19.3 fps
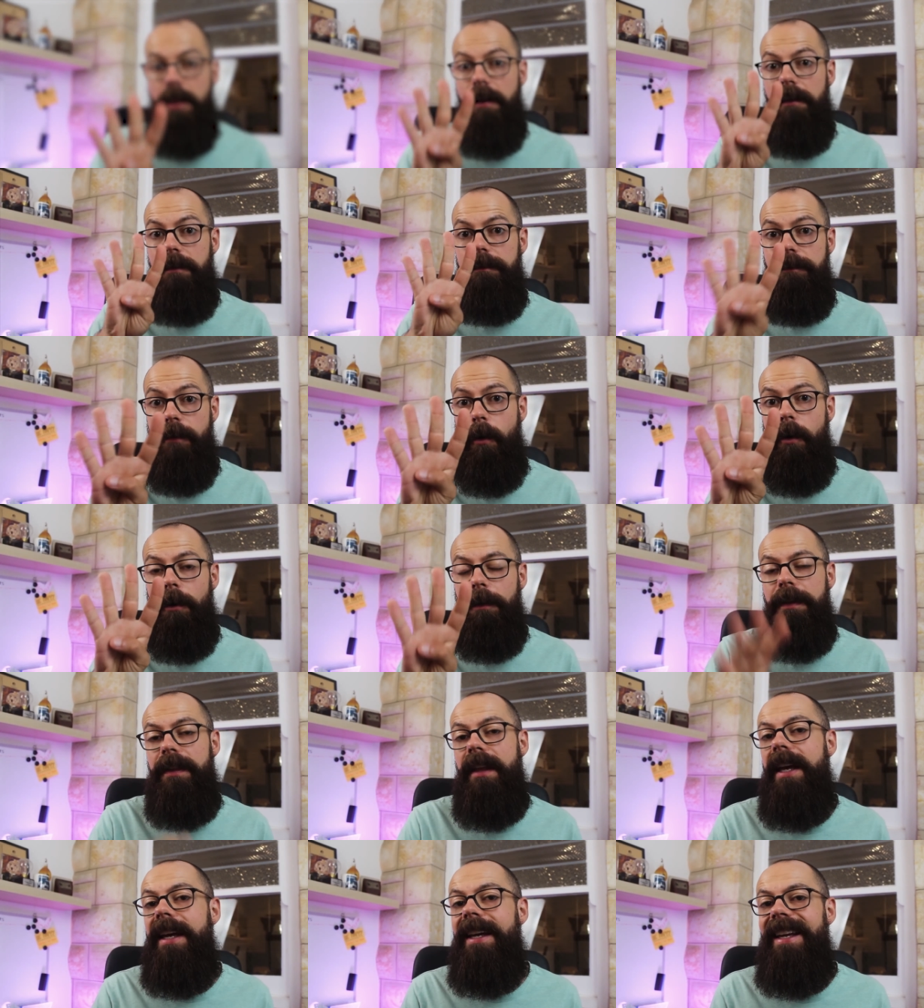The
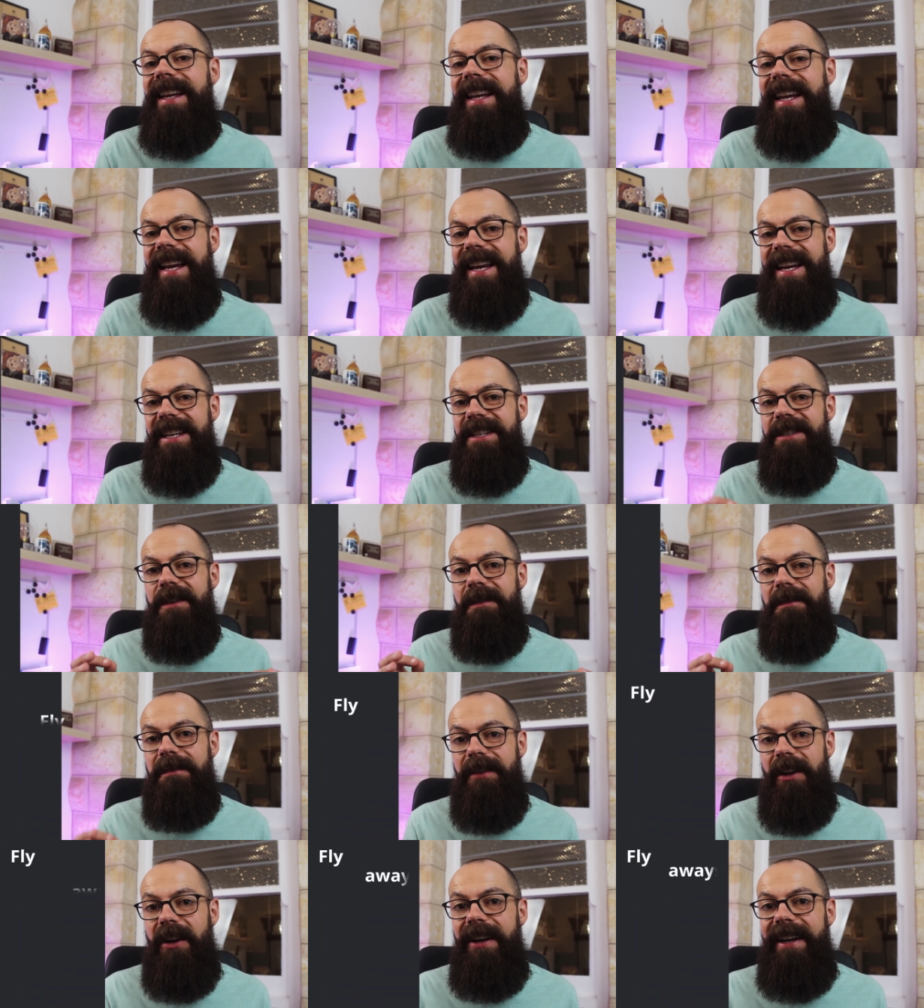fourth thing is
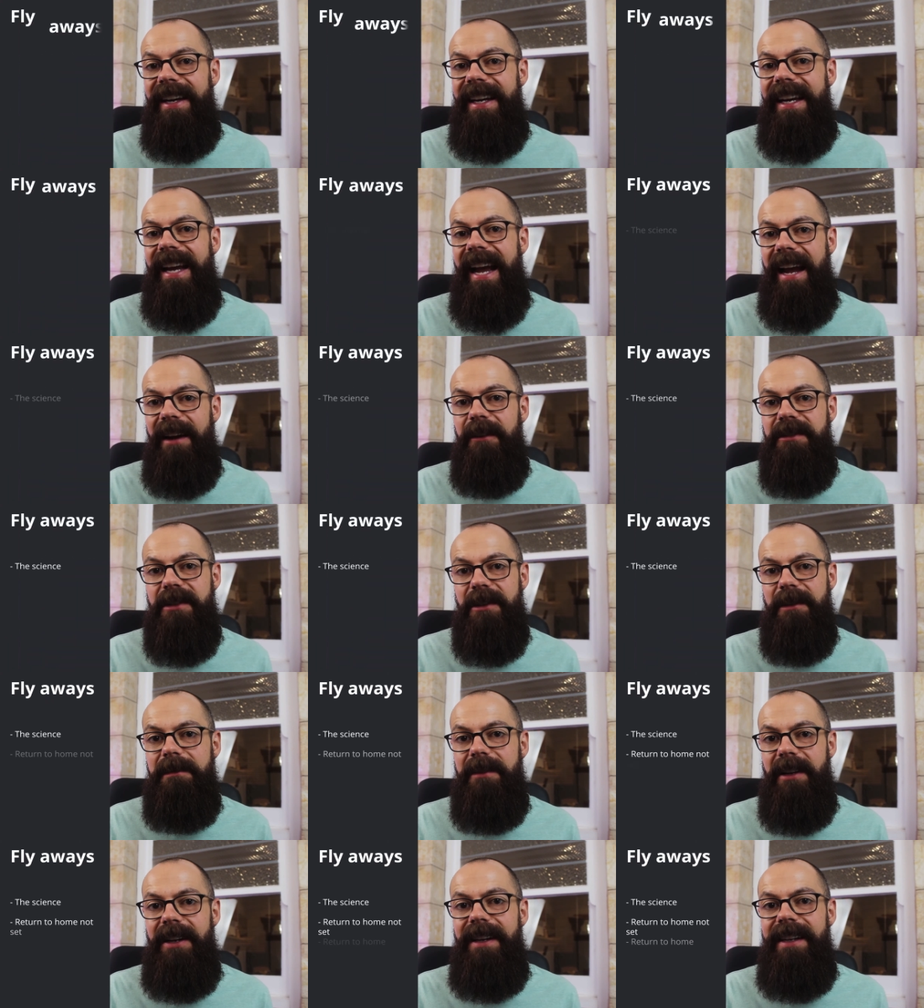flying out
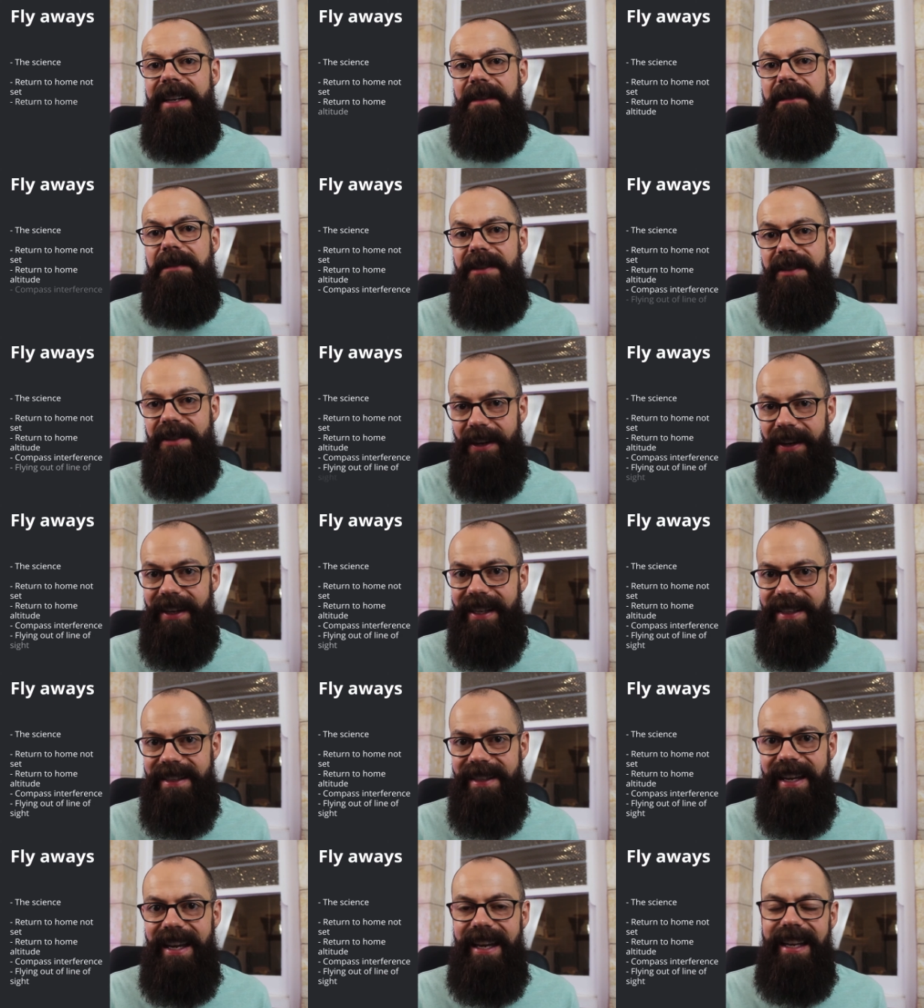of line of
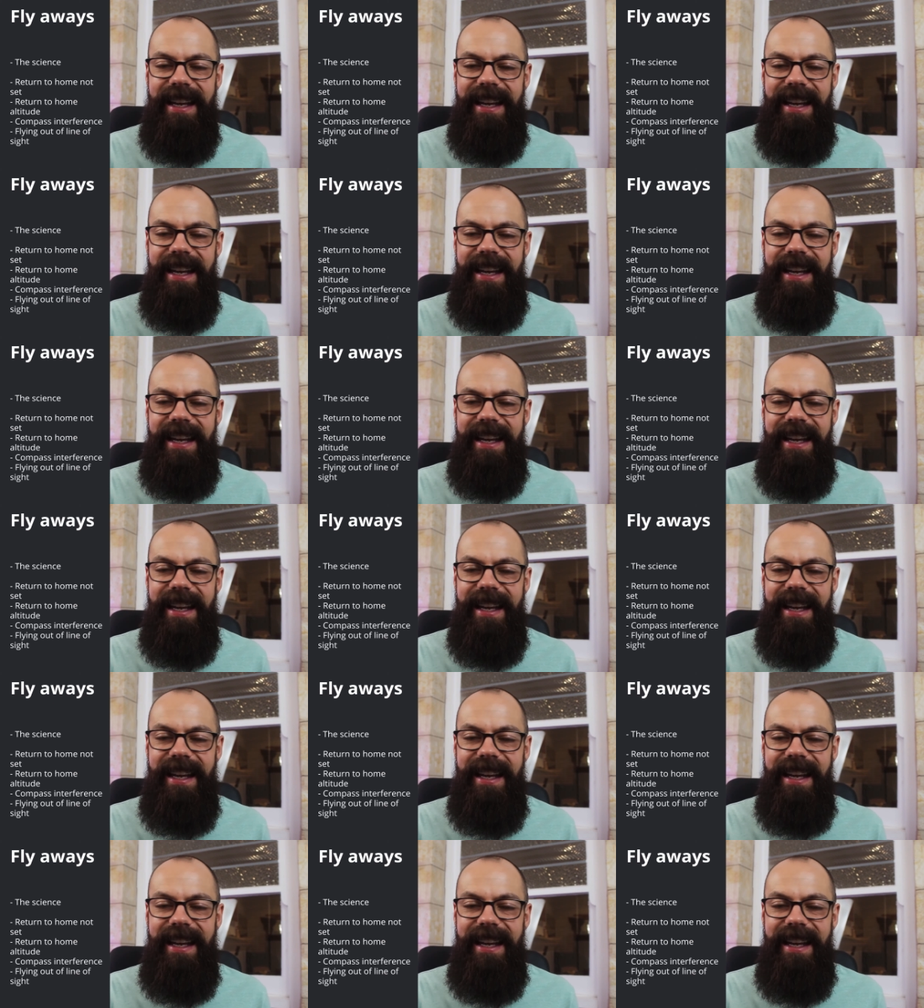sight.